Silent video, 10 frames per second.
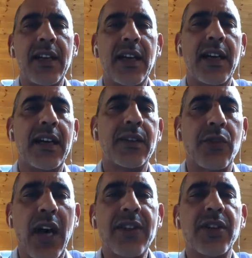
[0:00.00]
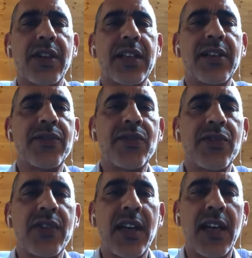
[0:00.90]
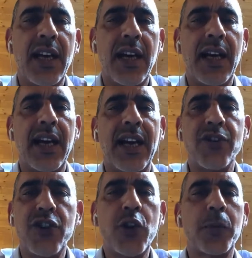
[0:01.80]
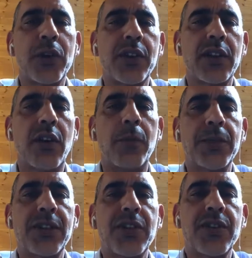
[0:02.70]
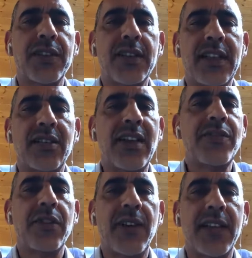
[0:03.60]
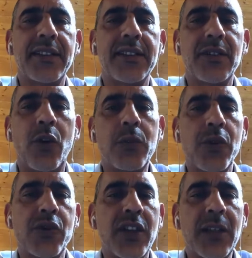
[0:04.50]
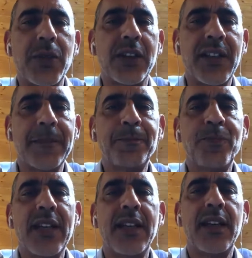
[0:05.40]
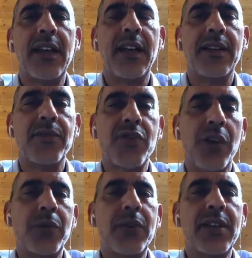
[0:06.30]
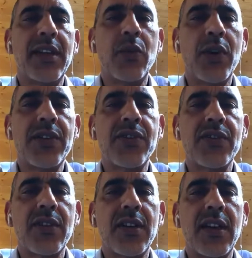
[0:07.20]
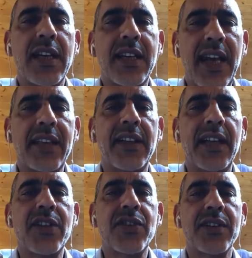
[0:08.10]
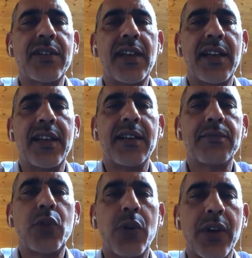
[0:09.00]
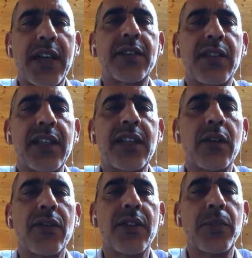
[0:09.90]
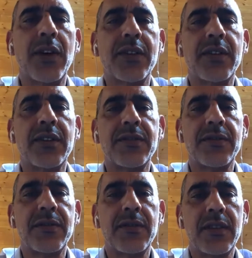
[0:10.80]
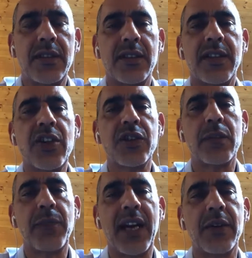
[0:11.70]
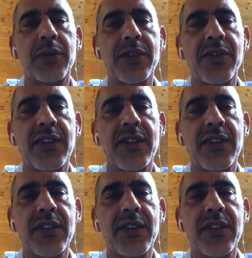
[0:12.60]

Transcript: rivalries, and geopolitical competition intensified almost deliberately. So it was a calculation and a correct reading on the part of regional powers